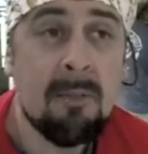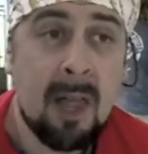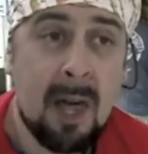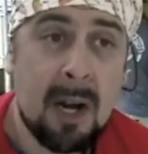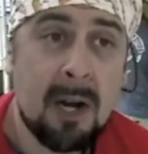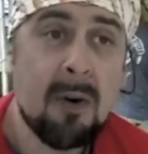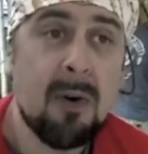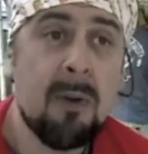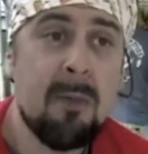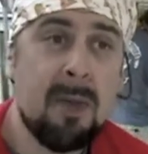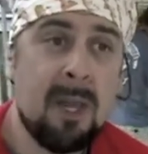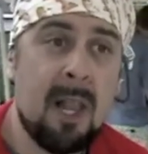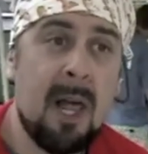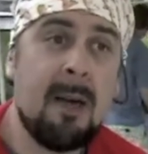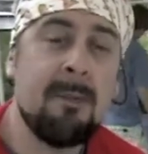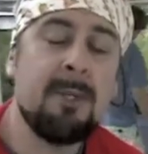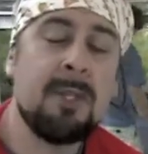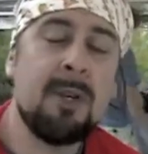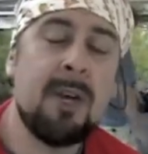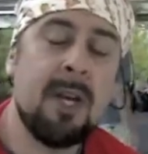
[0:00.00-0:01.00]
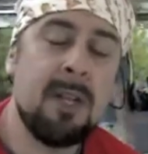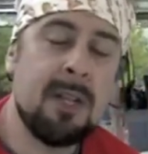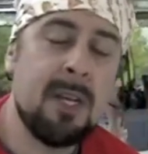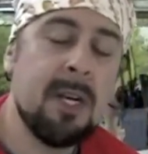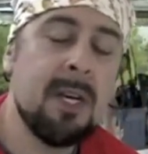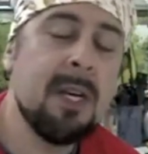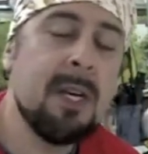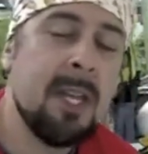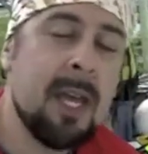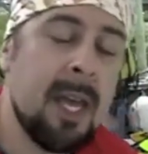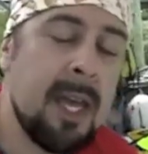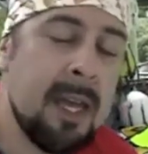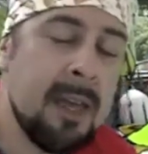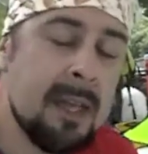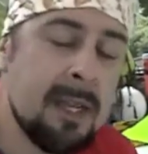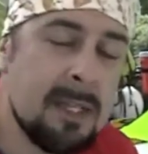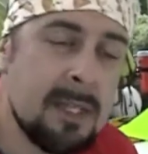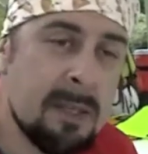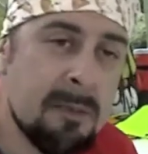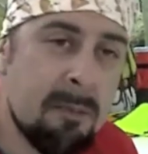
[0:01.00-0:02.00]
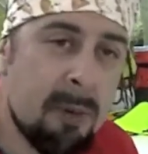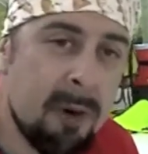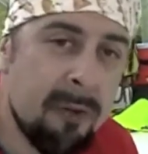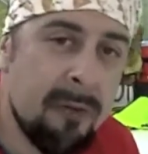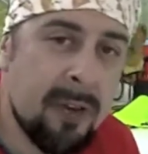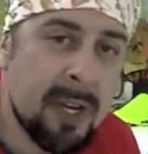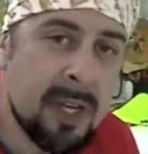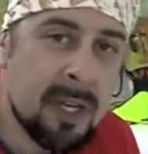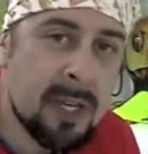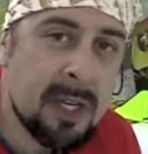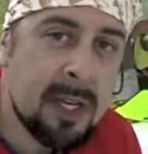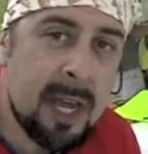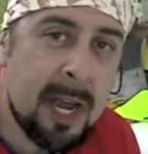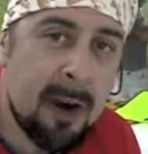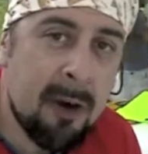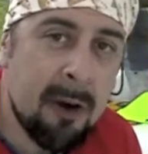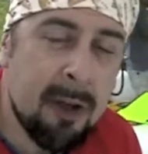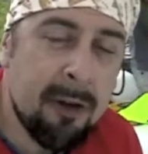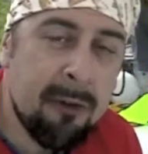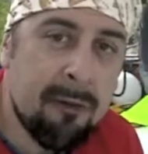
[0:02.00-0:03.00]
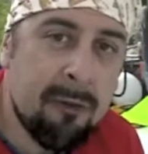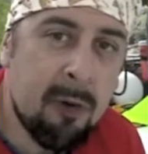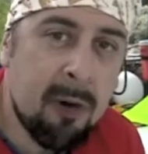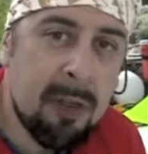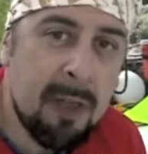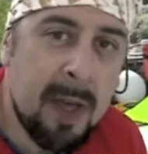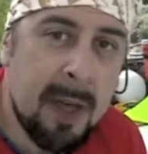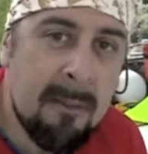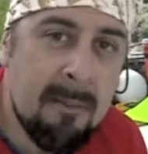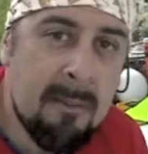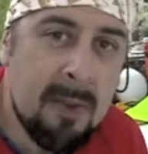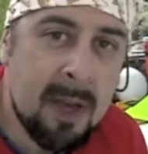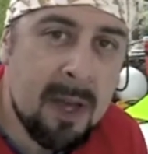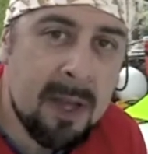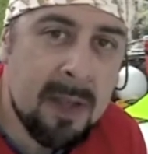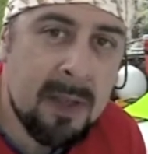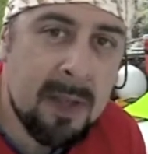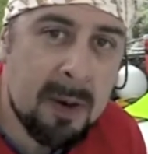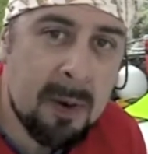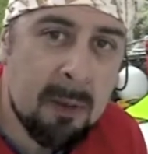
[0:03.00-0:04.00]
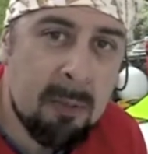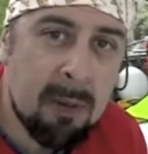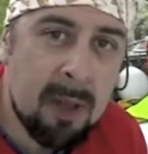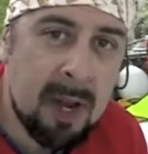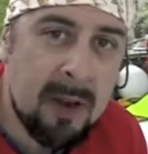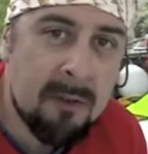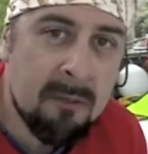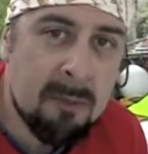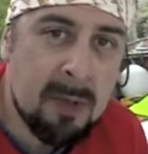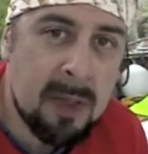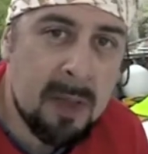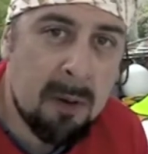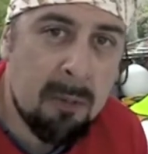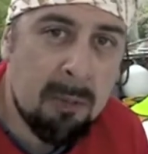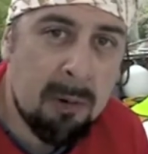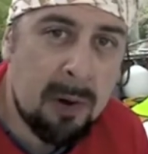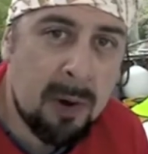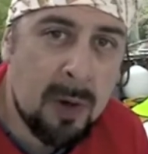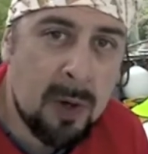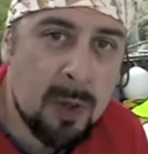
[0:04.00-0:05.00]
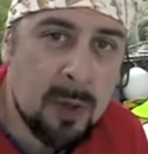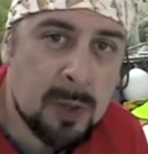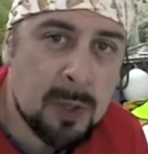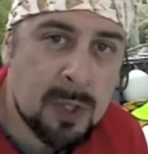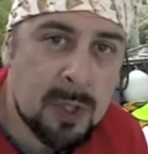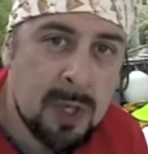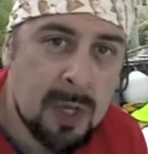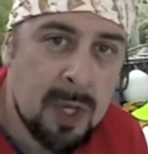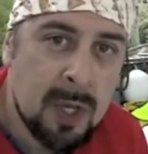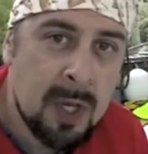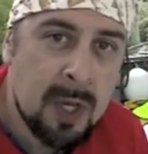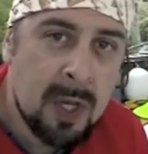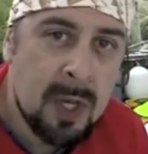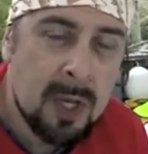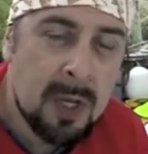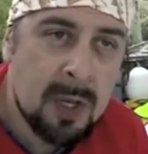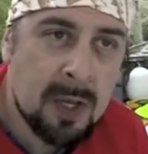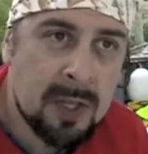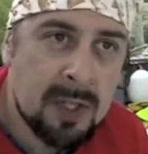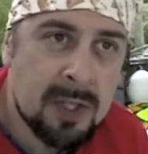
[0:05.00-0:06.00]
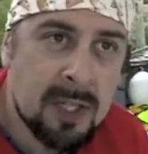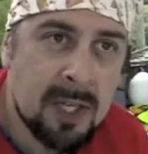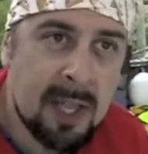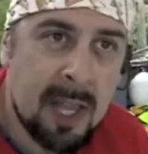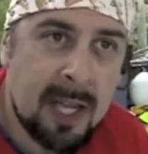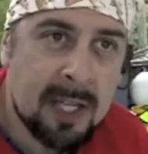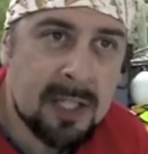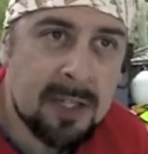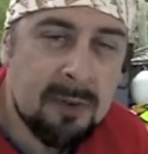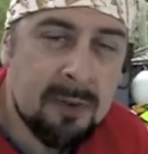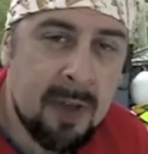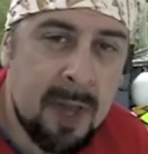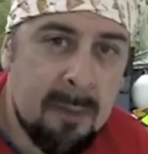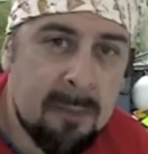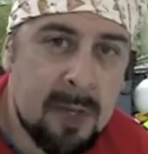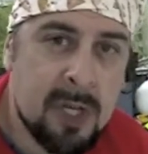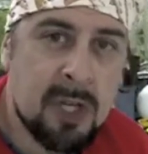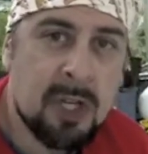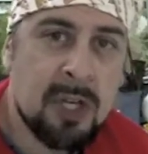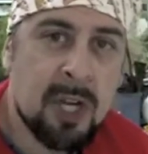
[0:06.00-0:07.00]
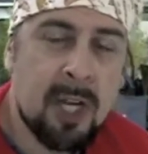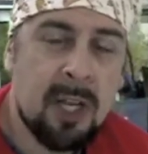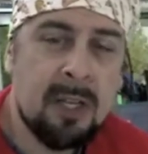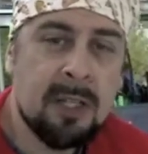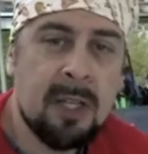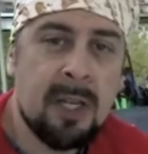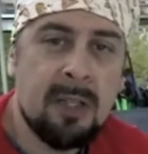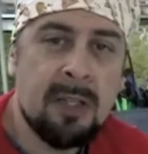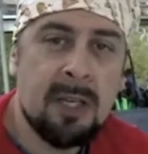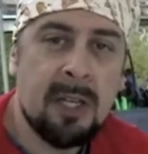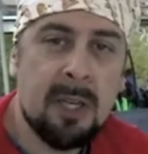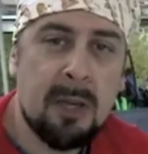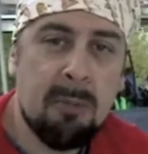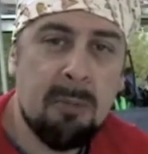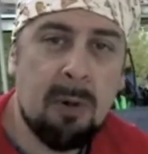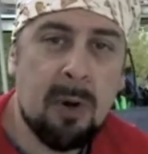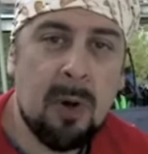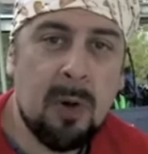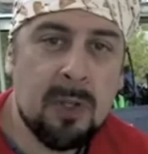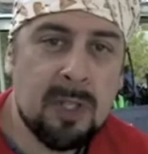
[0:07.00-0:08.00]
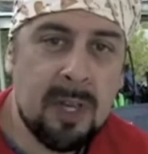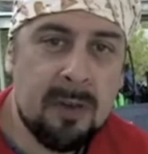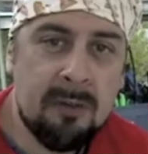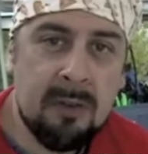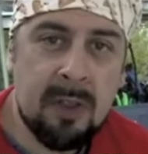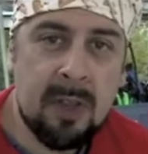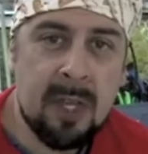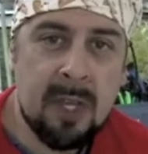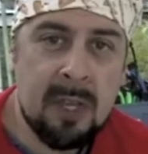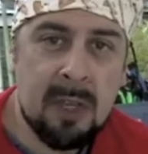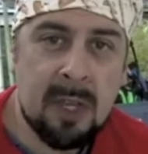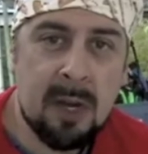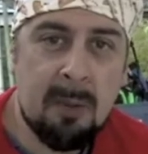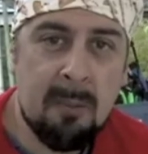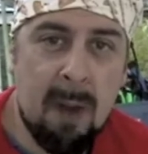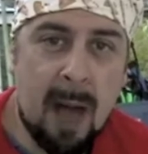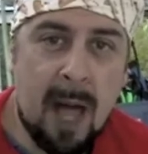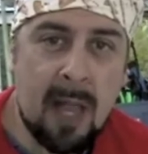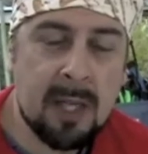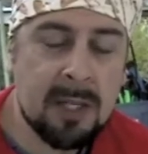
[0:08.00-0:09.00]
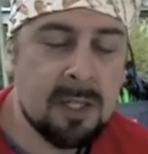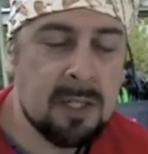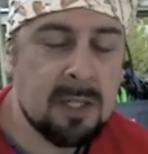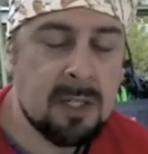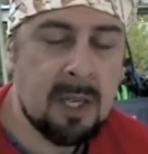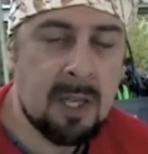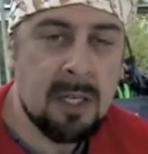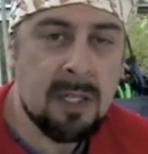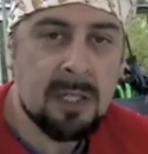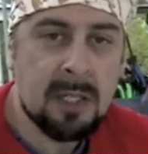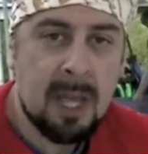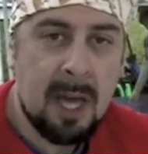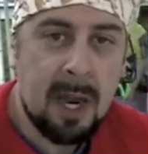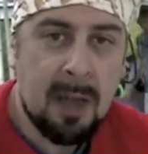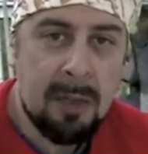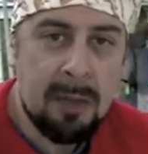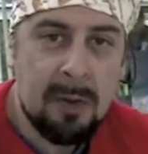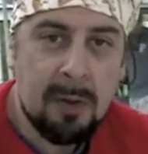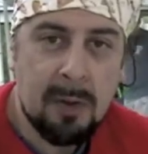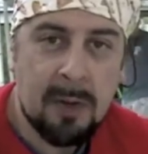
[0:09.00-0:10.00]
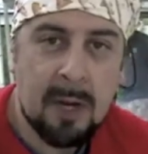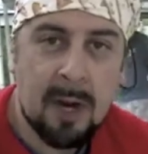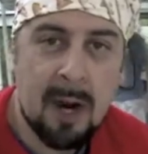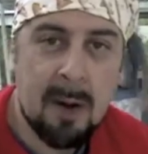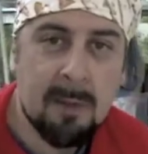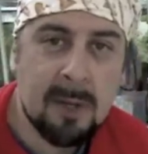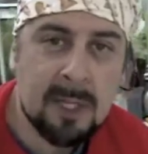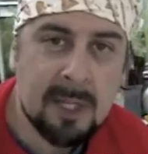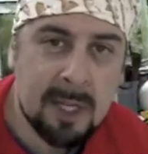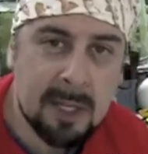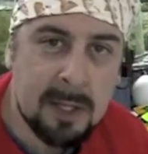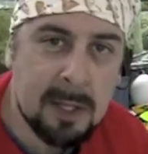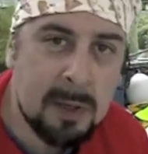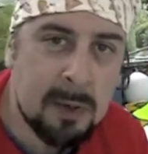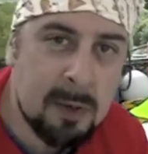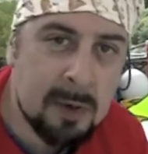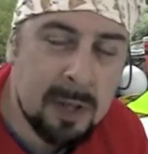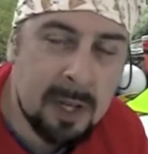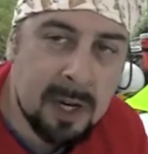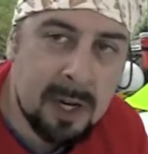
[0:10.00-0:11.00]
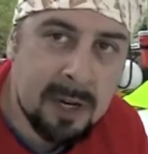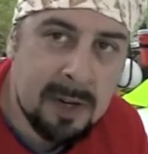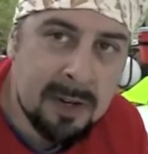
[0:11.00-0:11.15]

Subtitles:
Yeah, a lot of Caribbean lobster out there today. That's the perfect area for them, and there were plenty of them in their burrows. You could see lots of empty shells outside their burrows after they eat their mollusks. They just kind of throw the garbage out the door there.